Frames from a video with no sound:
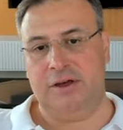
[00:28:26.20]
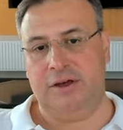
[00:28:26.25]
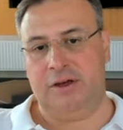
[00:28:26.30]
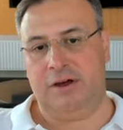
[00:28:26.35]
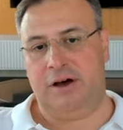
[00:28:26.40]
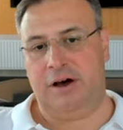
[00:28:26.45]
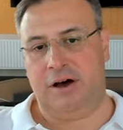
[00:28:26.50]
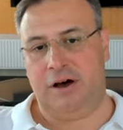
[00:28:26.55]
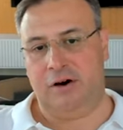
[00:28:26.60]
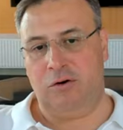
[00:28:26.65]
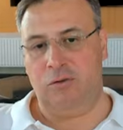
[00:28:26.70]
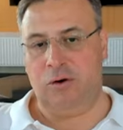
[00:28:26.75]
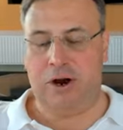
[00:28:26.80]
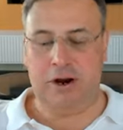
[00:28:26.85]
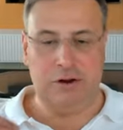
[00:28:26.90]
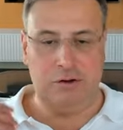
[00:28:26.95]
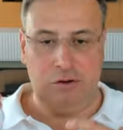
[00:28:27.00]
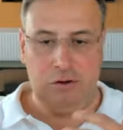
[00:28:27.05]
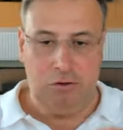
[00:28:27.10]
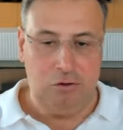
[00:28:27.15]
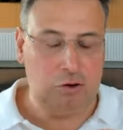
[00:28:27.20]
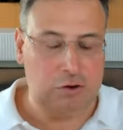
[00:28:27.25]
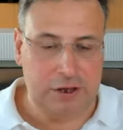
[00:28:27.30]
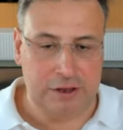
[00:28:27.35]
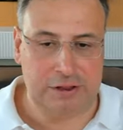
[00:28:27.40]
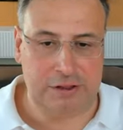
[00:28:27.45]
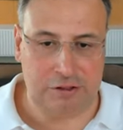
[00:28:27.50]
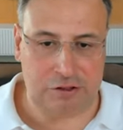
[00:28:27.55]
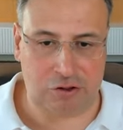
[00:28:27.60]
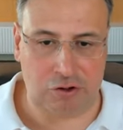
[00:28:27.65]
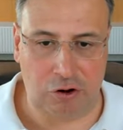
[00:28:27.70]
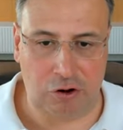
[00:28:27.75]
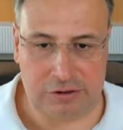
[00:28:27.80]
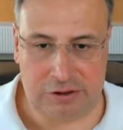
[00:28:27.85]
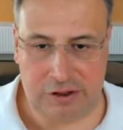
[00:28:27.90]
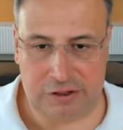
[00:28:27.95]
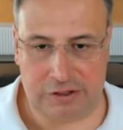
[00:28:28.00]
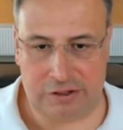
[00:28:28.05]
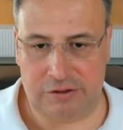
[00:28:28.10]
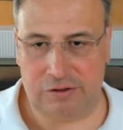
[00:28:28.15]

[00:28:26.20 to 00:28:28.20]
where you can install this.